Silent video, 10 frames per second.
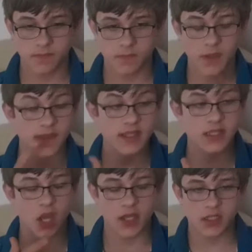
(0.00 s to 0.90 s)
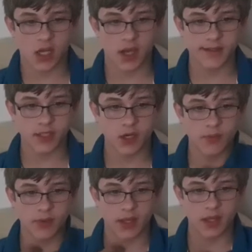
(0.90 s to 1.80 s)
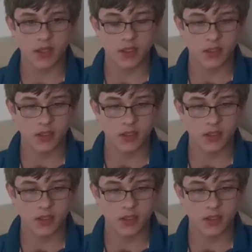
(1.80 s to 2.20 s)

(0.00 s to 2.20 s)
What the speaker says: when this guy dies, I'll be